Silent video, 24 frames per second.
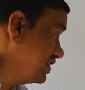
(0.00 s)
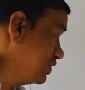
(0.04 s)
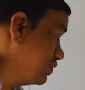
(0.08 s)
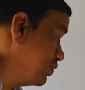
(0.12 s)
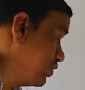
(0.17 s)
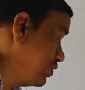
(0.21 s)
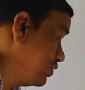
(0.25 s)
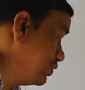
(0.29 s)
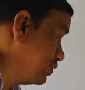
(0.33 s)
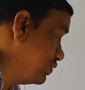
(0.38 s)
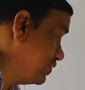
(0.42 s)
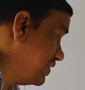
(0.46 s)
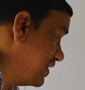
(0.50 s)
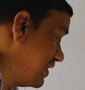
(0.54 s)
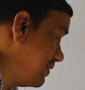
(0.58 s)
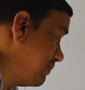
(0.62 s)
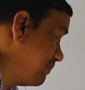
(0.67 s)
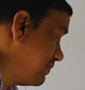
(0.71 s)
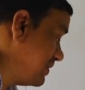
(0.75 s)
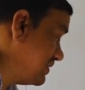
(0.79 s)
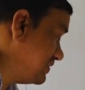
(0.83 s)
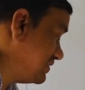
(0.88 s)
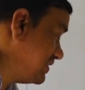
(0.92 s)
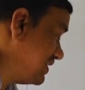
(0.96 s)
equal to a
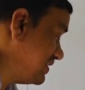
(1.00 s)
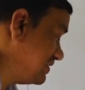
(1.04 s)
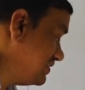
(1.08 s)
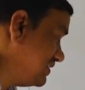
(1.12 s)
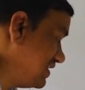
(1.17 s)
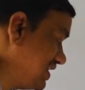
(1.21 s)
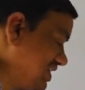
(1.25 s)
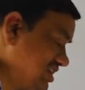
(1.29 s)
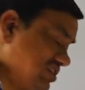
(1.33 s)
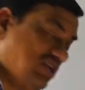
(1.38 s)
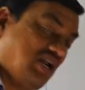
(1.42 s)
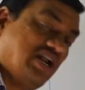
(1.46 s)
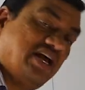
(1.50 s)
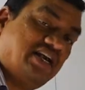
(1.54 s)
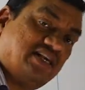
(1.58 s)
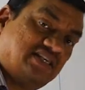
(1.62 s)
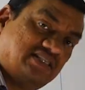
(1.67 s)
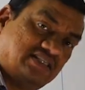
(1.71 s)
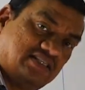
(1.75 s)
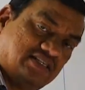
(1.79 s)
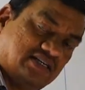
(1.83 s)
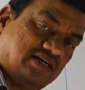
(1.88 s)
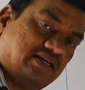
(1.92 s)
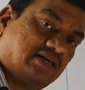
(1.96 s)
plus h just
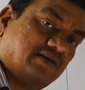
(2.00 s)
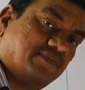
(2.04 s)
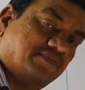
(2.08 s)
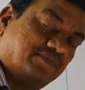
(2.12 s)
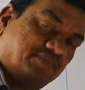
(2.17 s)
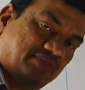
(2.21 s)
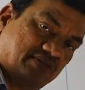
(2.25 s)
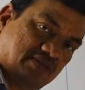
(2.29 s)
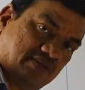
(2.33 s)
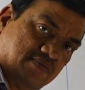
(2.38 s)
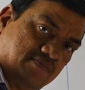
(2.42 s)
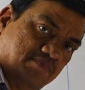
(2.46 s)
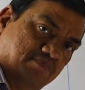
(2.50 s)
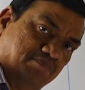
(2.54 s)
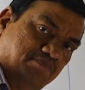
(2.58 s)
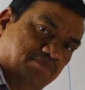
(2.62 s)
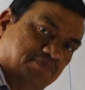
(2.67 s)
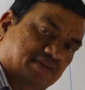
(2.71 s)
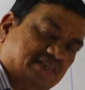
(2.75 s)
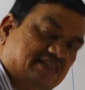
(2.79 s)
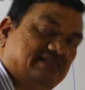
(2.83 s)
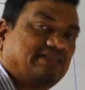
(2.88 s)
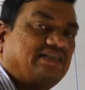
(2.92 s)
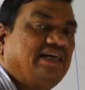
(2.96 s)
lies
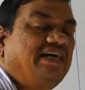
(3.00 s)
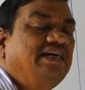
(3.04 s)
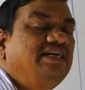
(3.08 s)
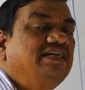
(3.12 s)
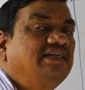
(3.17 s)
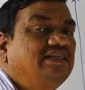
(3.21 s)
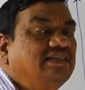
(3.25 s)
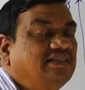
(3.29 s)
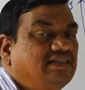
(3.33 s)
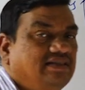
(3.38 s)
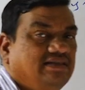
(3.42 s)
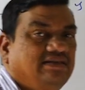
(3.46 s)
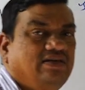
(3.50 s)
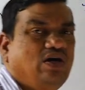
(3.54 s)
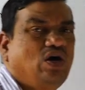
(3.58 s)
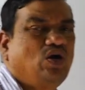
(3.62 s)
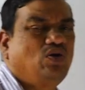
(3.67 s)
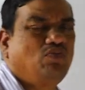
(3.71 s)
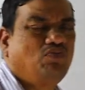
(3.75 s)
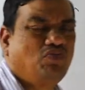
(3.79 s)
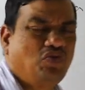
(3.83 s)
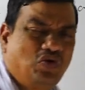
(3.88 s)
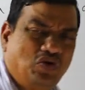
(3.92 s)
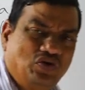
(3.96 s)
besides
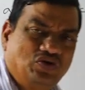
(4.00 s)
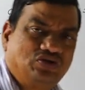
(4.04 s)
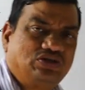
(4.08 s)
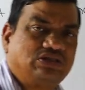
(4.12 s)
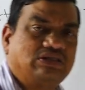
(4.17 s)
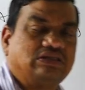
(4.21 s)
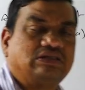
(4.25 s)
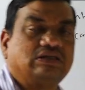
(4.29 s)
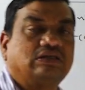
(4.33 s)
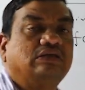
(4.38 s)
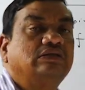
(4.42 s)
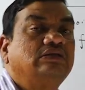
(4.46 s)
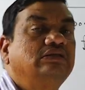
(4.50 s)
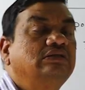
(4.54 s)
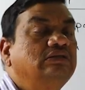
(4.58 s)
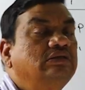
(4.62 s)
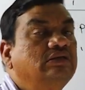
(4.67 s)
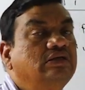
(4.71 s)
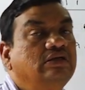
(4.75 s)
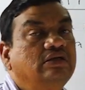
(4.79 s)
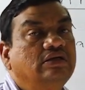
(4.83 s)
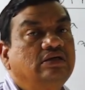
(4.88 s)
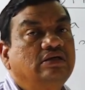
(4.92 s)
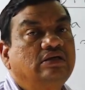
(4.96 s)
almost the
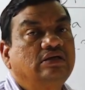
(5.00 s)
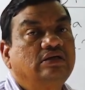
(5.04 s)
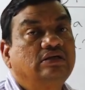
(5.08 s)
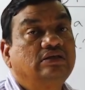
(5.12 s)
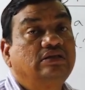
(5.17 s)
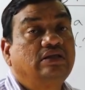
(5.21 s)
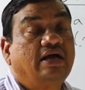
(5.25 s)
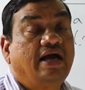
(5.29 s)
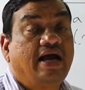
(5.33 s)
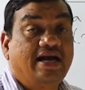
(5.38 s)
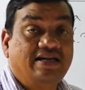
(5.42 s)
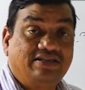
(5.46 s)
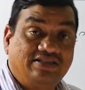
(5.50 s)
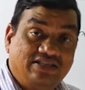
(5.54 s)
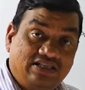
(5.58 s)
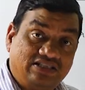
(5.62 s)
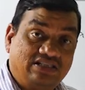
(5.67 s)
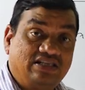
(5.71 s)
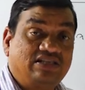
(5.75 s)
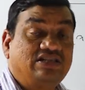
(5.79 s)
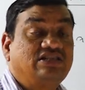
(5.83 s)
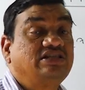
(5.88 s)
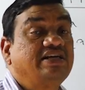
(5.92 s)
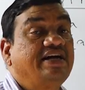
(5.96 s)

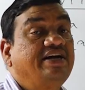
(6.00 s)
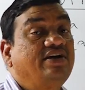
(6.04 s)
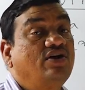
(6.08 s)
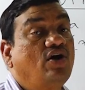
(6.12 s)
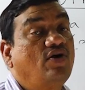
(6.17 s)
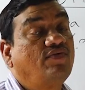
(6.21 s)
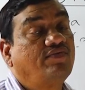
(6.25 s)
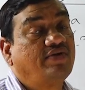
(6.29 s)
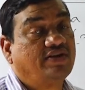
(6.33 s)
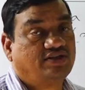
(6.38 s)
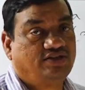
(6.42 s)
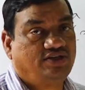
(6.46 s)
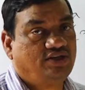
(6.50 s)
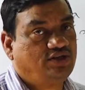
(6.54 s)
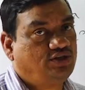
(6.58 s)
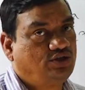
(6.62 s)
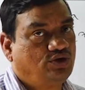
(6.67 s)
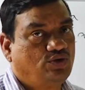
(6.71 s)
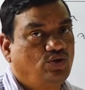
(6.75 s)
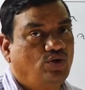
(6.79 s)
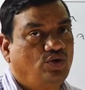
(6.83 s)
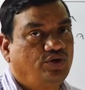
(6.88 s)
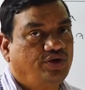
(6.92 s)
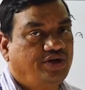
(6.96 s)
adjacent side of x is
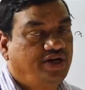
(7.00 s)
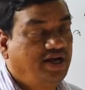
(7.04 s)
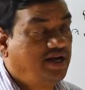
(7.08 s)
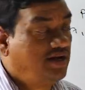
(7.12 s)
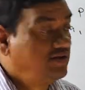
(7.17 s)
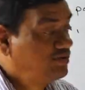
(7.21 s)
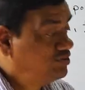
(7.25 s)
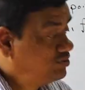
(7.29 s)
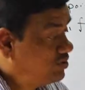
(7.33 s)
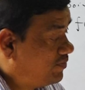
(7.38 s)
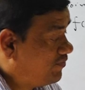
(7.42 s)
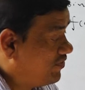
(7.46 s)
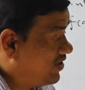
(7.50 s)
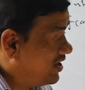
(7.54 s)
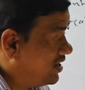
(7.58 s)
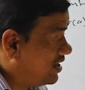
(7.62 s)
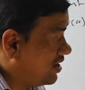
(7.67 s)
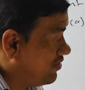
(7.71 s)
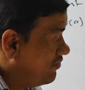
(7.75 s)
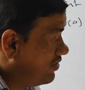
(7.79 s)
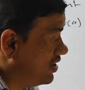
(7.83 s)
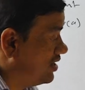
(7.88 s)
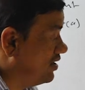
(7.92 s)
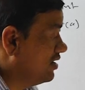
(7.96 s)
equal to a. So, for
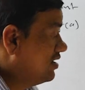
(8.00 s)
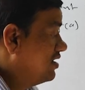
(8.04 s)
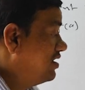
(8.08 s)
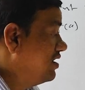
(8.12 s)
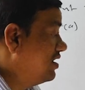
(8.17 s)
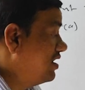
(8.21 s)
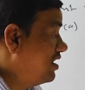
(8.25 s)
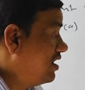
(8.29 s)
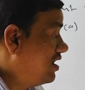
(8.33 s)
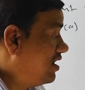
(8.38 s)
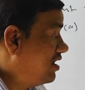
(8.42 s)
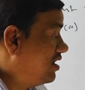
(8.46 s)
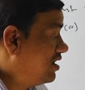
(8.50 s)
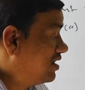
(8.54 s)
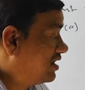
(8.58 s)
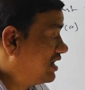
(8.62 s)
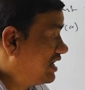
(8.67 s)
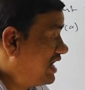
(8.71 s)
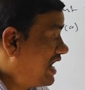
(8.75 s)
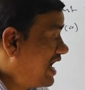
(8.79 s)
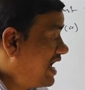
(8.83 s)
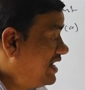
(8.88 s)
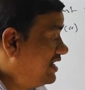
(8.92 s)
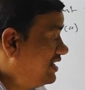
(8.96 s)
our
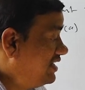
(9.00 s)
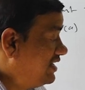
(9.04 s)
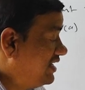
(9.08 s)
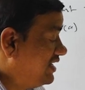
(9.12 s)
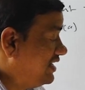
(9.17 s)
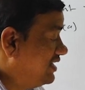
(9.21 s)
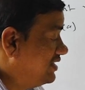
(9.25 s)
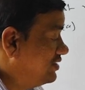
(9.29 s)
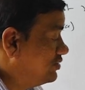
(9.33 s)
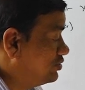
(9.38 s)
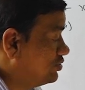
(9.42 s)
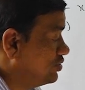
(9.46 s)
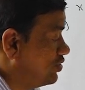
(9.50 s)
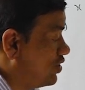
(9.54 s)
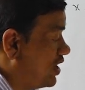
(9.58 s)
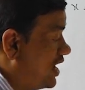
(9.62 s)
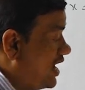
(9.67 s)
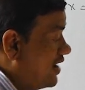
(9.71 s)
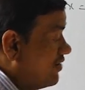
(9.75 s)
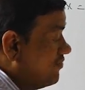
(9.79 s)
clarity, so